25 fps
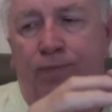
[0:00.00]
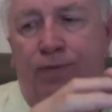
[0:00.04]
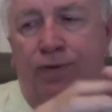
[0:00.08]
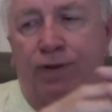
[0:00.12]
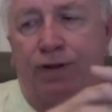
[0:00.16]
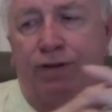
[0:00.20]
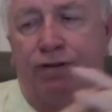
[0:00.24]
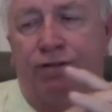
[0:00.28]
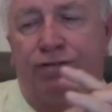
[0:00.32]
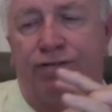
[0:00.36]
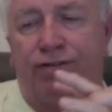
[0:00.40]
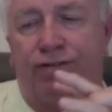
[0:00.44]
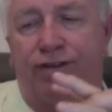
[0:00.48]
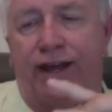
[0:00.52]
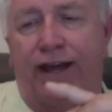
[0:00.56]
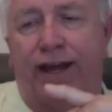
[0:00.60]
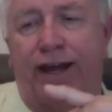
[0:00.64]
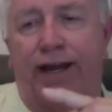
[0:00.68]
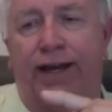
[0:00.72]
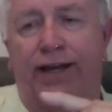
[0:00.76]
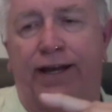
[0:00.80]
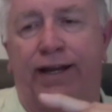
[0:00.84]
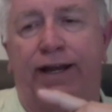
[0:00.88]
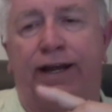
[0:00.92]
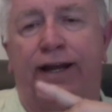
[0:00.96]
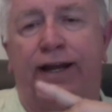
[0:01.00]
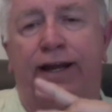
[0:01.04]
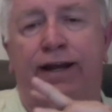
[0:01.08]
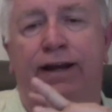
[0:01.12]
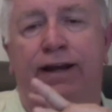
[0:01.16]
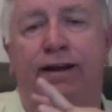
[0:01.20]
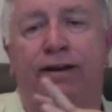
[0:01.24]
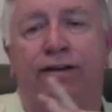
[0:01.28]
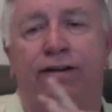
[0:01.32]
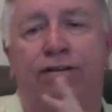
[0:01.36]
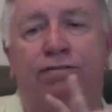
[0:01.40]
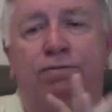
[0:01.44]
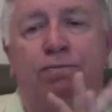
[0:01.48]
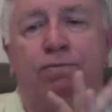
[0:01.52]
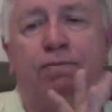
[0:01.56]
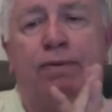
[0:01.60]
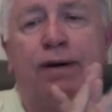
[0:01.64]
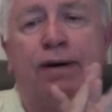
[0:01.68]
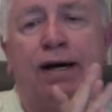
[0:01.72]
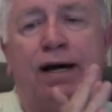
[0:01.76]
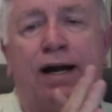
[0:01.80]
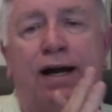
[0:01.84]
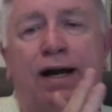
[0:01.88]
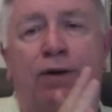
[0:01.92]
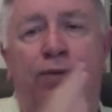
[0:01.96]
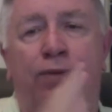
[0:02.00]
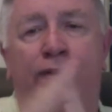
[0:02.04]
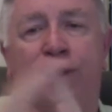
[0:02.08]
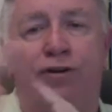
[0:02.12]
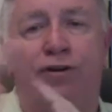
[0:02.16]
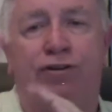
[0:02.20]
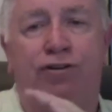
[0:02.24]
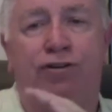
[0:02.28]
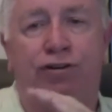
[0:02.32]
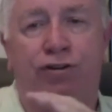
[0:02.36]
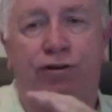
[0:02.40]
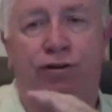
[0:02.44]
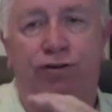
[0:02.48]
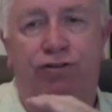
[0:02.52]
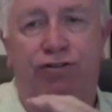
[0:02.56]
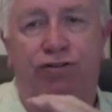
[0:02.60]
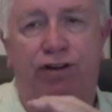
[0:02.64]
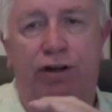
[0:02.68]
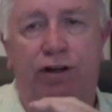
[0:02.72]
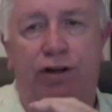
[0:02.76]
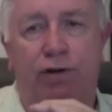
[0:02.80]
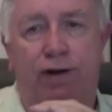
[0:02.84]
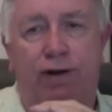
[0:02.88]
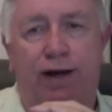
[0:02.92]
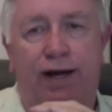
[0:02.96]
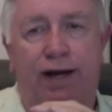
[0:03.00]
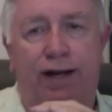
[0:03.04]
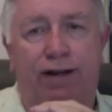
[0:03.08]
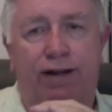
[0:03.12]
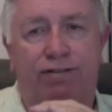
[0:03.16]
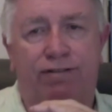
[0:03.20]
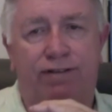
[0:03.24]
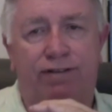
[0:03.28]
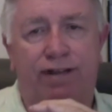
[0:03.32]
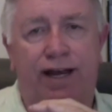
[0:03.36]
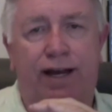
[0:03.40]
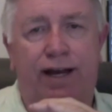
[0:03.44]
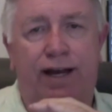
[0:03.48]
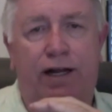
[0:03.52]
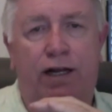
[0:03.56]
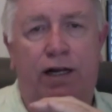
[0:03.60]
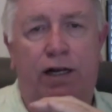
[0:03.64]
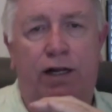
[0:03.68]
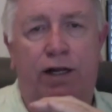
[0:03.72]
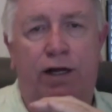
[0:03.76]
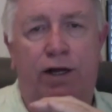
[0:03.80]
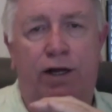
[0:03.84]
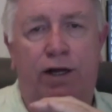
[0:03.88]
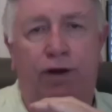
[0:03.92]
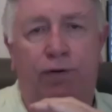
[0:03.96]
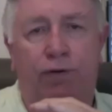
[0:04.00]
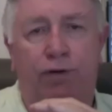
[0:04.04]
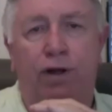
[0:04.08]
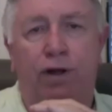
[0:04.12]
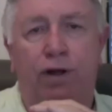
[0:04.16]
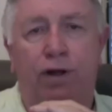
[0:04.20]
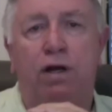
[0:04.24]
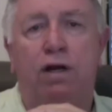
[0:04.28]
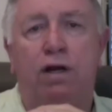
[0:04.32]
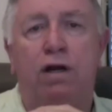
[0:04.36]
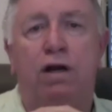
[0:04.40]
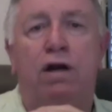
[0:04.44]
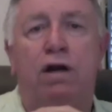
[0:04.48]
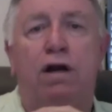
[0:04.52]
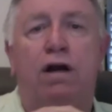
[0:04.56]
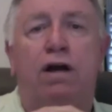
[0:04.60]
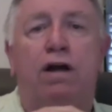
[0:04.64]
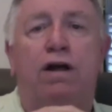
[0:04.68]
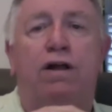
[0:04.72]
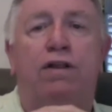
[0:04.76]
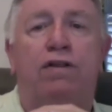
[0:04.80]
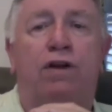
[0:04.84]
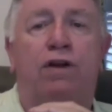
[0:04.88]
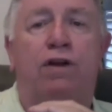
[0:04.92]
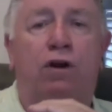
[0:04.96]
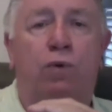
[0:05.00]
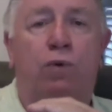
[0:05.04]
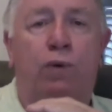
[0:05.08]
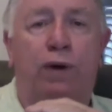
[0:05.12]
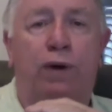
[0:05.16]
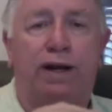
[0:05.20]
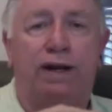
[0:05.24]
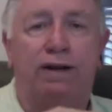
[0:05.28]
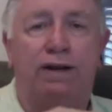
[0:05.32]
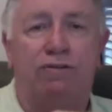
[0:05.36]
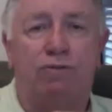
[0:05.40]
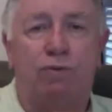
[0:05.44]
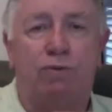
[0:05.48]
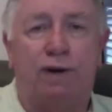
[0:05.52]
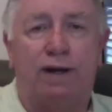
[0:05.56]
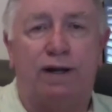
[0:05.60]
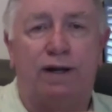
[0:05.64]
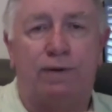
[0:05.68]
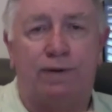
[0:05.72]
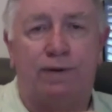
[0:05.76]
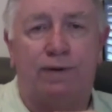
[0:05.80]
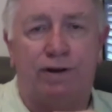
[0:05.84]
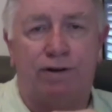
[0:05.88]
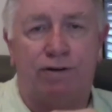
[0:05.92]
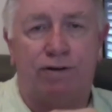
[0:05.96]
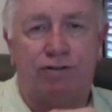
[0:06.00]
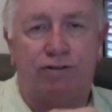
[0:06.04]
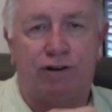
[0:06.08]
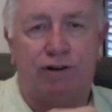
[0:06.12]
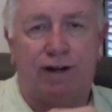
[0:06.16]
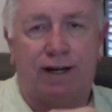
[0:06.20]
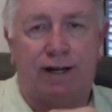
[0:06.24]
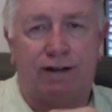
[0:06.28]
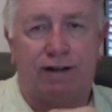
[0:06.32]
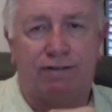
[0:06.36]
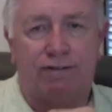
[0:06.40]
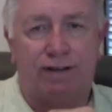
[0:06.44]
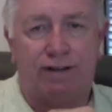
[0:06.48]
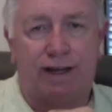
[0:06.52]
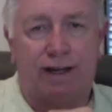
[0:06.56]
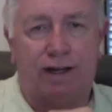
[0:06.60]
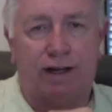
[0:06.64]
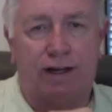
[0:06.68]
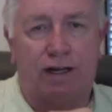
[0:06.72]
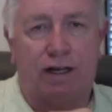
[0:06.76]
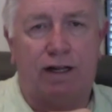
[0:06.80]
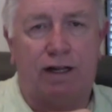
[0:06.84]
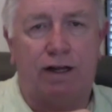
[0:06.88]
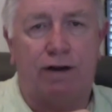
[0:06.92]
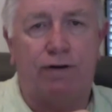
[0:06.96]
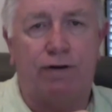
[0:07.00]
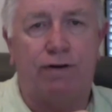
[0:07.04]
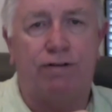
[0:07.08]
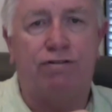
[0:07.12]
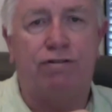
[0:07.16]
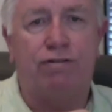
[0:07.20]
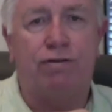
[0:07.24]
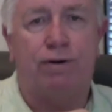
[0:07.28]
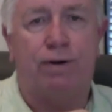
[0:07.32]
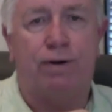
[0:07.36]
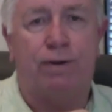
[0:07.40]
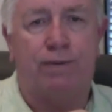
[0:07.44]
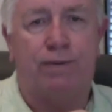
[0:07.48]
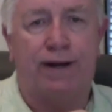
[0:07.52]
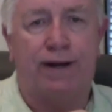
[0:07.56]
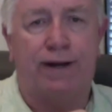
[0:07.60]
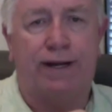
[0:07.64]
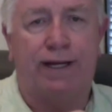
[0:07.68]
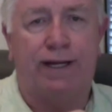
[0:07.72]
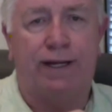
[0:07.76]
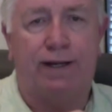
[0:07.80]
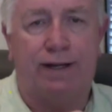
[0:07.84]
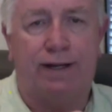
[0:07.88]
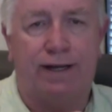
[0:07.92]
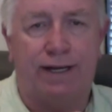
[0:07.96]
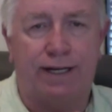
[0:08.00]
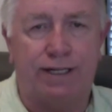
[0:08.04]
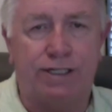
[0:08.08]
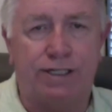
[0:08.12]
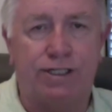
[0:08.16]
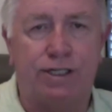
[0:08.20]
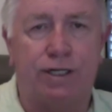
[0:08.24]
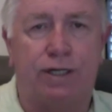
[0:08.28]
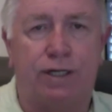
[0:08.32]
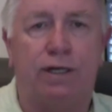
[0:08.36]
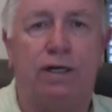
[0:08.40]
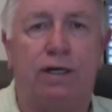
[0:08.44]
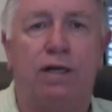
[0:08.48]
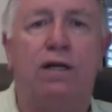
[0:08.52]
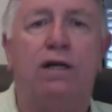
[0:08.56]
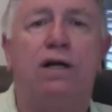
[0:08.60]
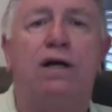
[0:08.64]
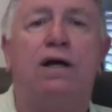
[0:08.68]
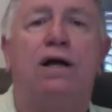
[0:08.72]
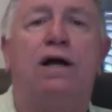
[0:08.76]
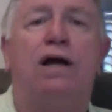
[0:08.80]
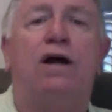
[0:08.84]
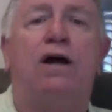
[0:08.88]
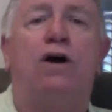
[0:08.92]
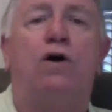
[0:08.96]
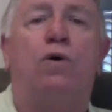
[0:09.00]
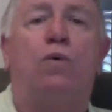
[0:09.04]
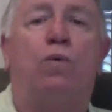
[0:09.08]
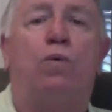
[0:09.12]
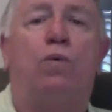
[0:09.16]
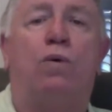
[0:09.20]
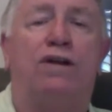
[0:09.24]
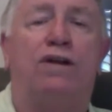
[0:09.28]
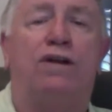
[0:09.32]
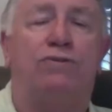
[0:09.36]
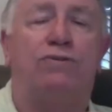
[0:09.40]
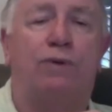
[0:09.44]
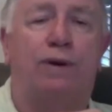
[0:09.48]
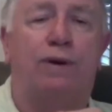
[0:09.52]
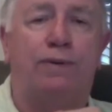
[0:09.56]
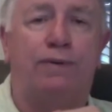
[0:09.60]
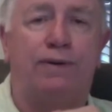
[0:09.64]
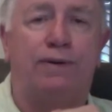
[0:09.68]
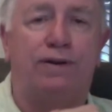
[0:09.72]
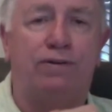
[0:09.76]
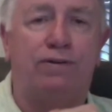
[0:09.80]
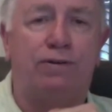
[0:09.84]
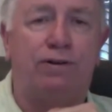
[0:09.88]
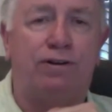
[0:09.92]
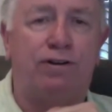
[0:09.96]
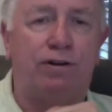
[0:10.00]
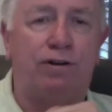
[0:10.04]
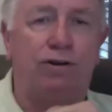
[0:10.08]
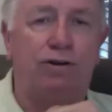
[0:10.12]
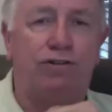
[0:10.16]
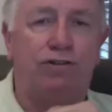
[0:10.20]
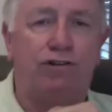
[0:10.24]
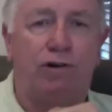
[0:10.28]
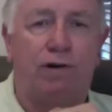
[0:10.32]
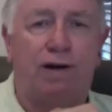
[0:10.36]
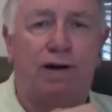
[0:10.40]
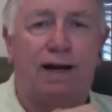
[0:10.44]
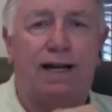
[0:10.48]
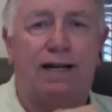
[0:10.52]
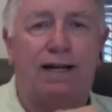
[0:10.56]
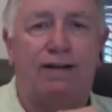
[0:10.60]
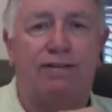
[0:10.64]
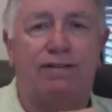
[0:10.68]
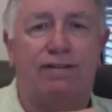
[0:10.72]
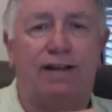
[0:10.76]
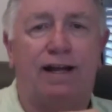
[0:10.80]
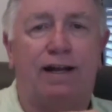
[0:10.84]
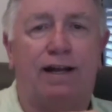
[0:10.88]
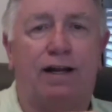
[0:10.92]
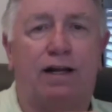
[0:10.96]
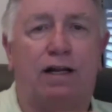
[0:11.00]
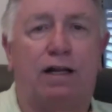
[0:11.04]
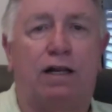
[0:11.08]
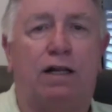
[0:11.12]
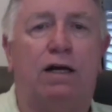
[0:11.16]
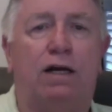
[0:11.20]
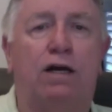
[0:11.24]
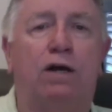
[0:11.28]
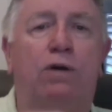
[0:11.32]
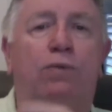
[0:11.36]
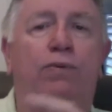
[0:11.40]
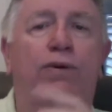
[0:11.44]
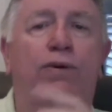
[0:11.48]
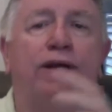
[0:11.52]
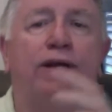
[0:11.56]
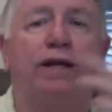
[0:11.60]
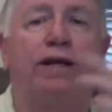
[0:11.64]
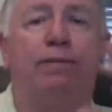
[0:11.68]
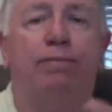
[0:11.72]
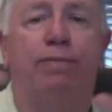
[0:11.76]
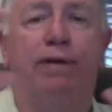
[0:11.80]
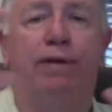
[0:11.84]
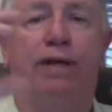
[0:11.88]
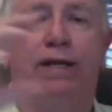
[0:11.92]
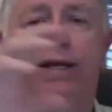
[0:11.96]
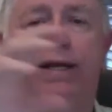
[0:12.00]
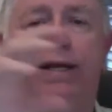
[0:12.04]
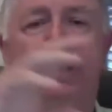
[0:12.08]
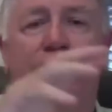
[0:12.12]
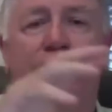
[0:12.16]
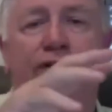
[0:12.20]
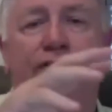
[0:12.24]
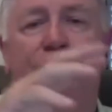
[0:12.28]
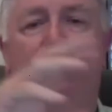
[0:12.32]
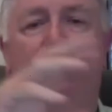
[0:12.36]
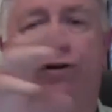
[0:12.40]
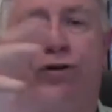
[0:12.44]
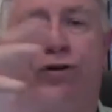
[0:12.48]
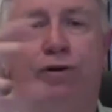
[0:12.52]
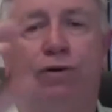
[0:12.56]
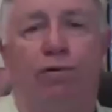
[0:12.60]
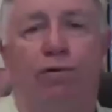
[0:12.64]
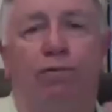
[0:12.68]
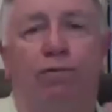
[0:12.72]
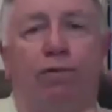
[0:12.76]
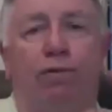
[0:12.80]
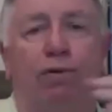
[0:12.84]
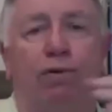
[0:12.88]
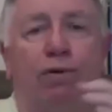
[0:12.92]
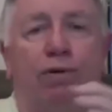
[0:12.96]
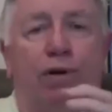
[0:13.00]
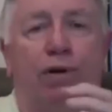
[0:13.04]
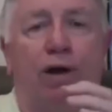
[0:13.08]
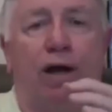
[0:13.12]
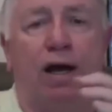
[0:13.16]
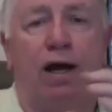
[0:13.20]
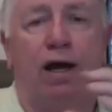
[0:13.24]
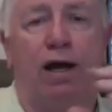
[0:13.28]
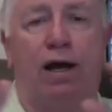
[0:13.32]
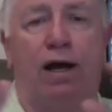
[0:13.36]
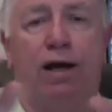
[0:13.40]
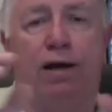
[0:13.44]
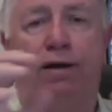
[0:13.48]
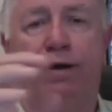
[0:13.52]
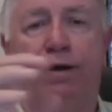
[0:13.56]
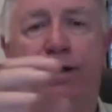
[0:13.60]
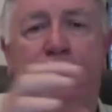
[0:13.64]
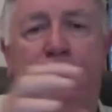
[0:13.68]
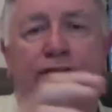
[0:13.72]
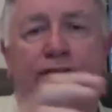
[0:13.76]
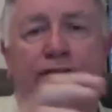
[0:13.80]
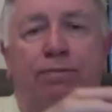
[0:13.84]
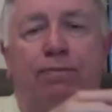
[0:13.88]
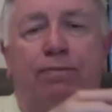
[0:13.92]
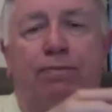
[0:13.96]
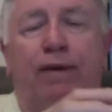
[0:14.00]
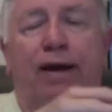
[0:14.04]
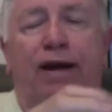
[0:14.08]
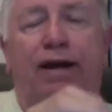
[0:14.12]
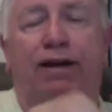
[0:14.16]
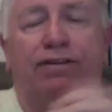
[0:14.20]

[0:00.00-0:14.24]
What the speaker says: state, is by reducing your allostatic load. The quickest way to reduce your allostatic load is through regulation. Once we reduce your allostatic load, we can begin to expect